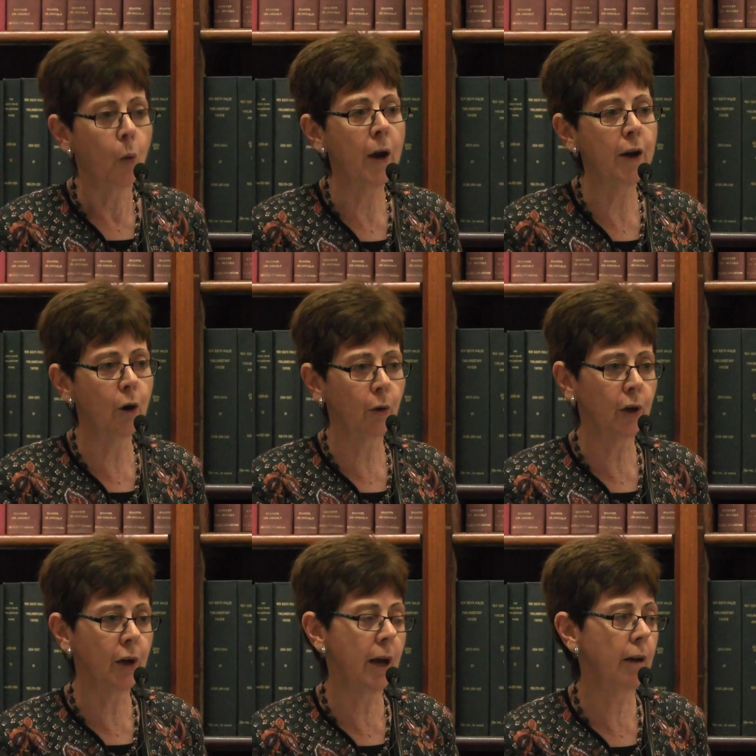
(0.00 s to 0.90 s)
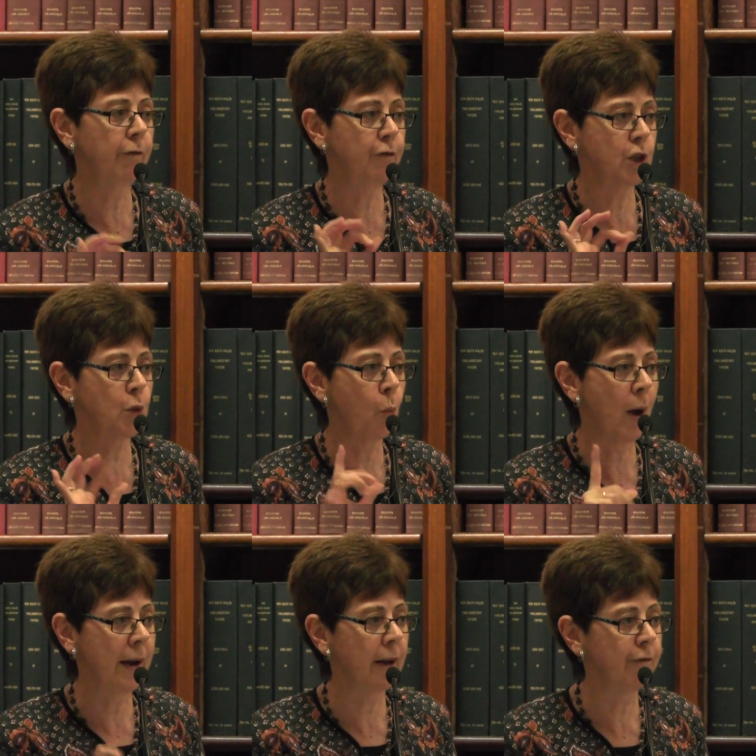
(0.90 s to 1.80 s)
we're not going to have just
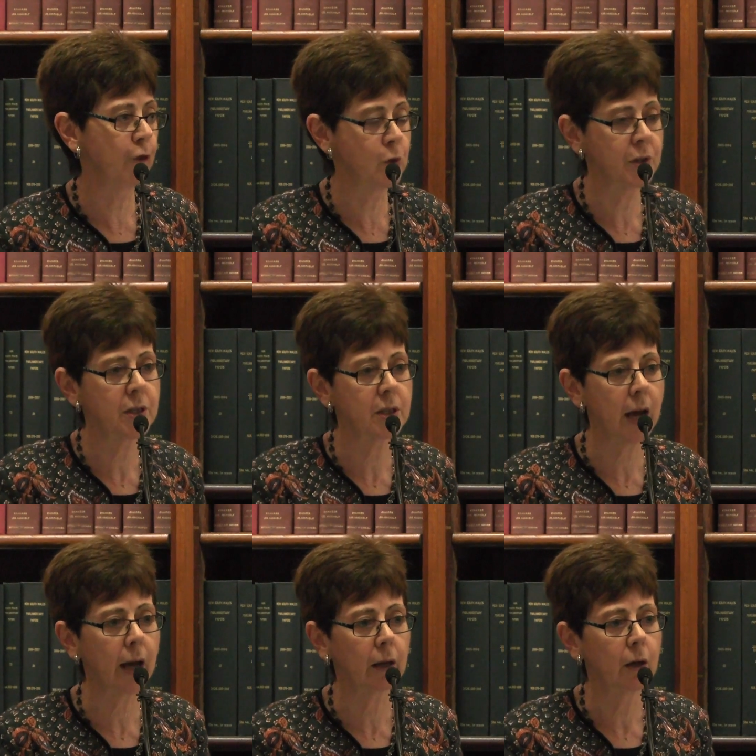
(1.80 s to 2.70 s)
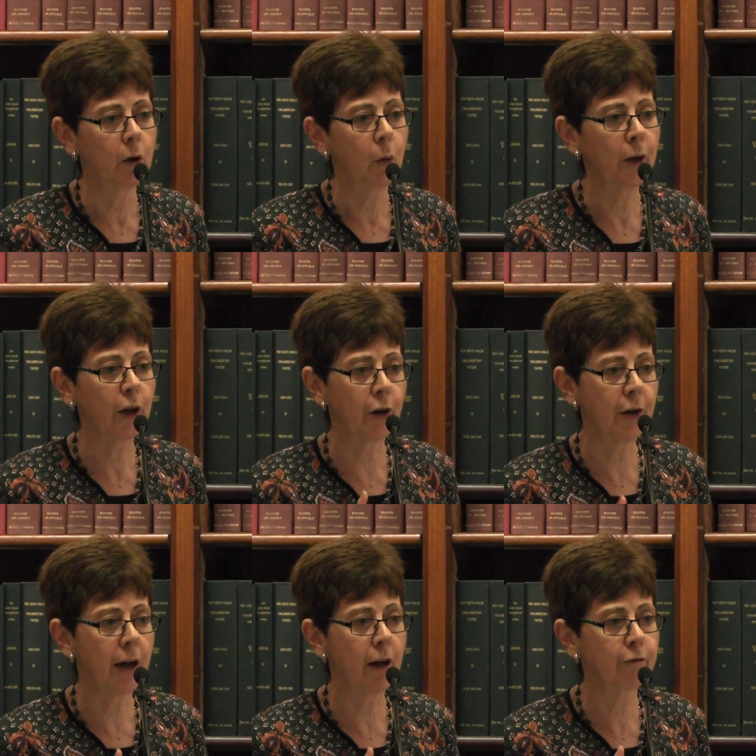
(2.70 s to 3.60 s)
one unfiltered stack, we're
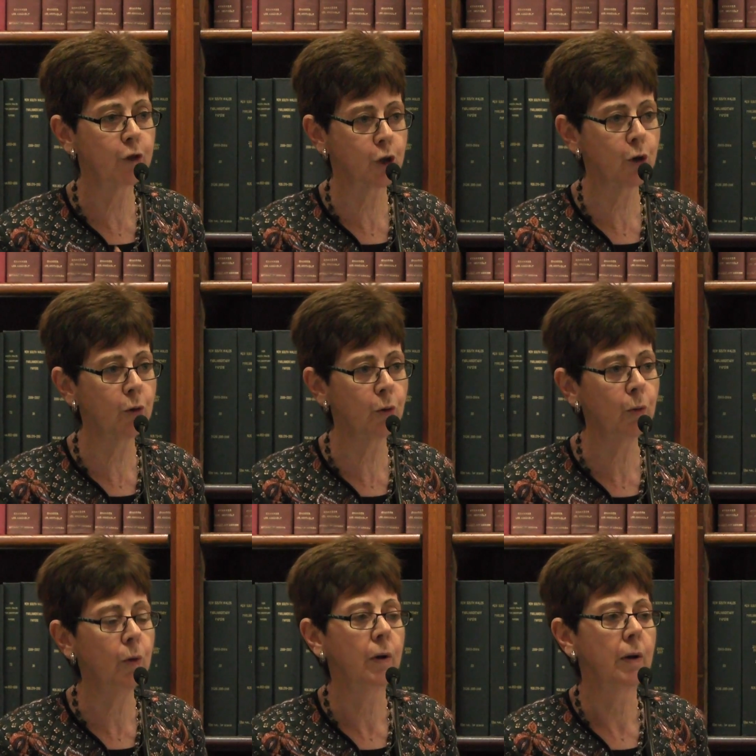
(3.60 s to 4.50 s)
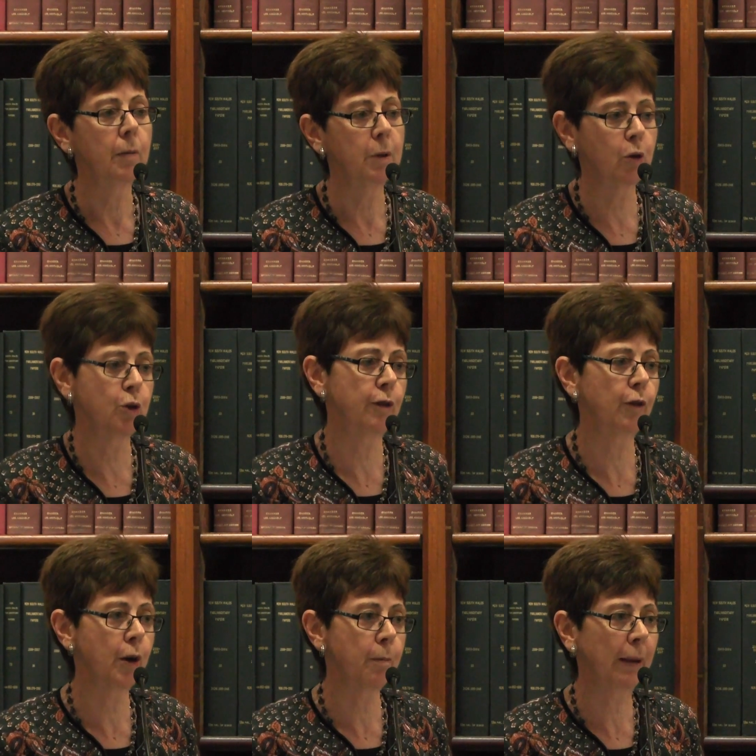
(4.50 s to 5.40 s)
going to have two, because
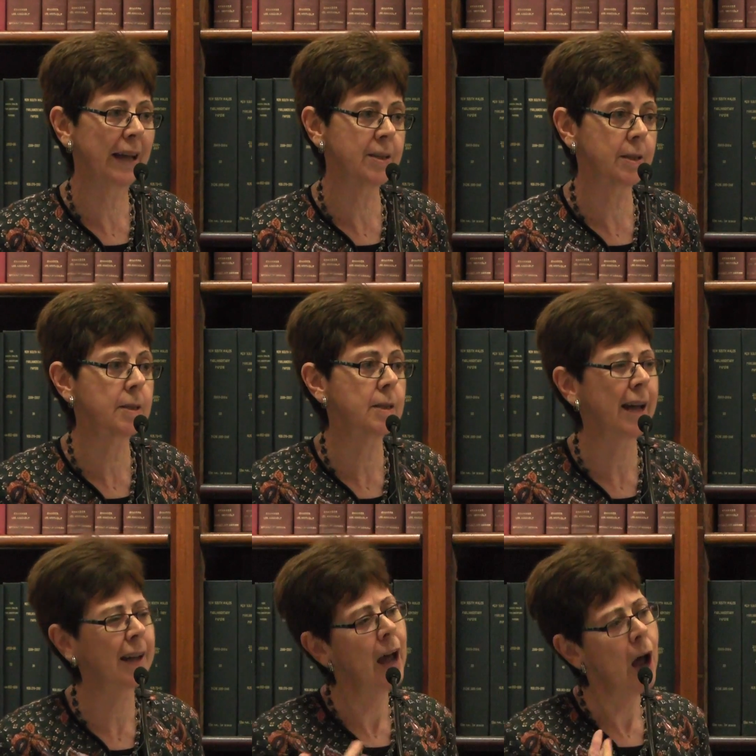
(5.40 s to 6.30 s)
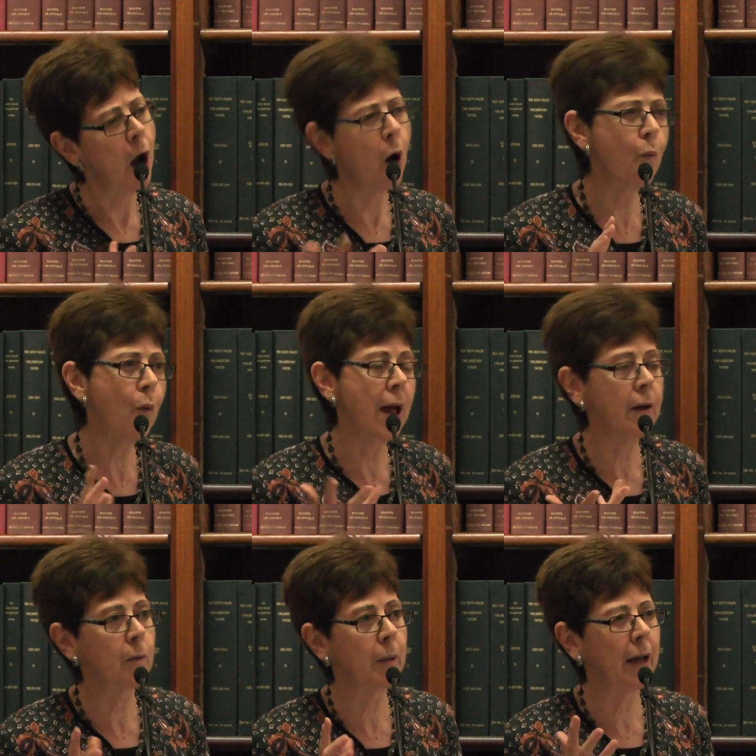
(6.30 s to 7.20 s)
you've got to place the stack
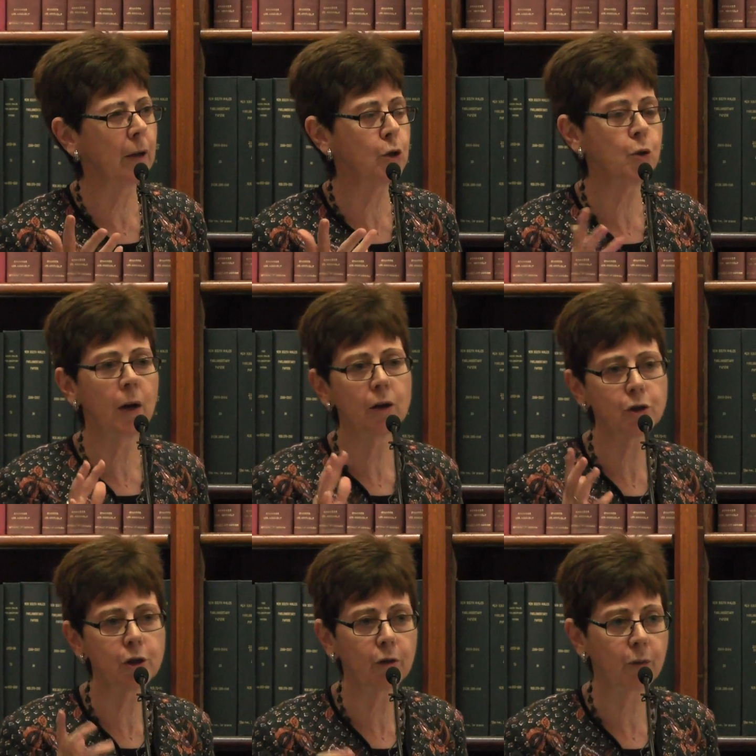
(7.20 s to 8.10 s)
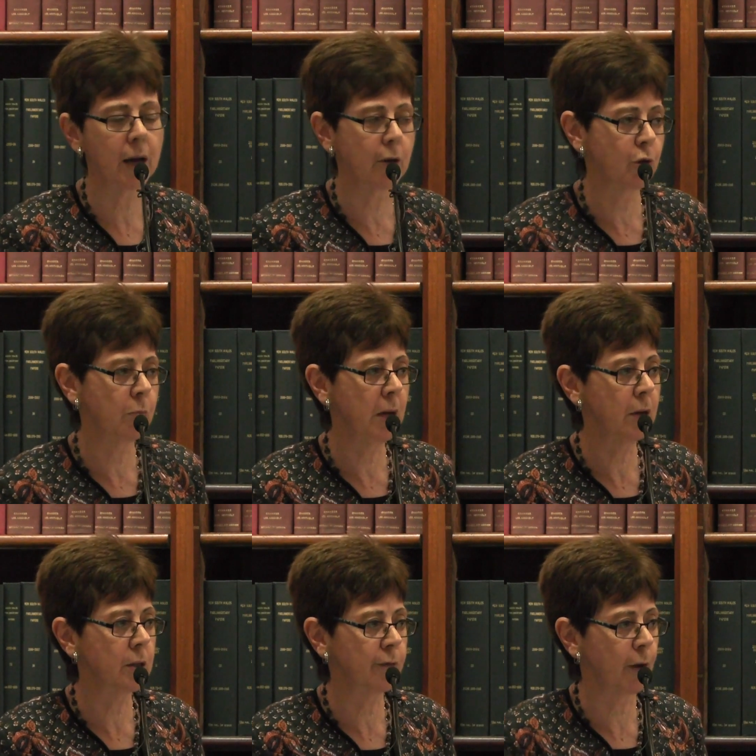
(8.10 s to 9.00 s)
around about 200 to 300
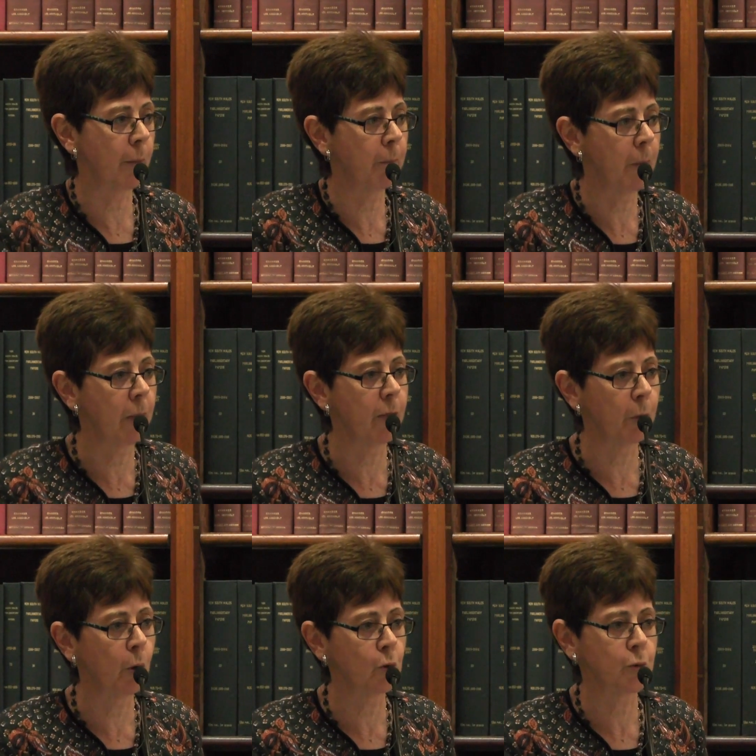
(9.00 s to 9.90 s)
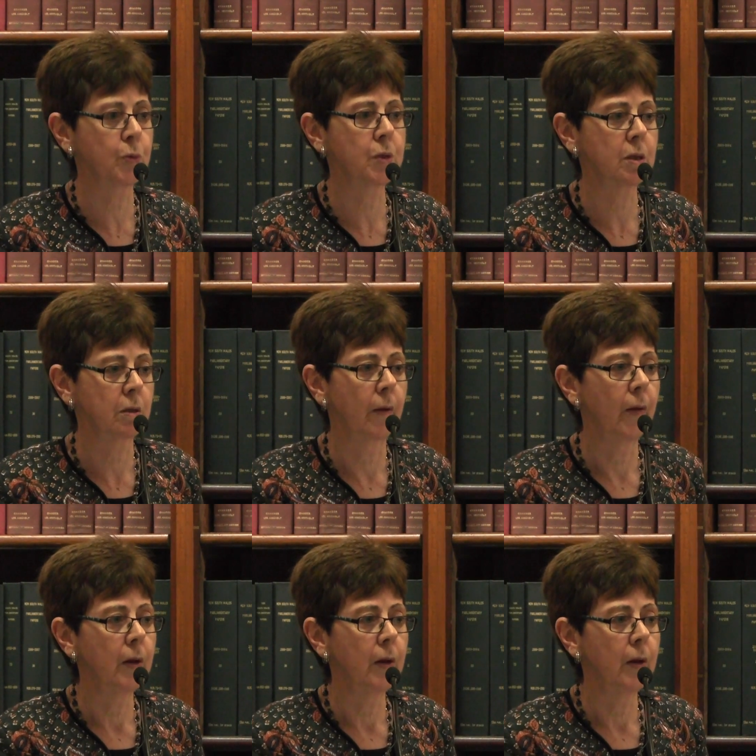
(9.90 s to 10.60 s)
metres from the portals.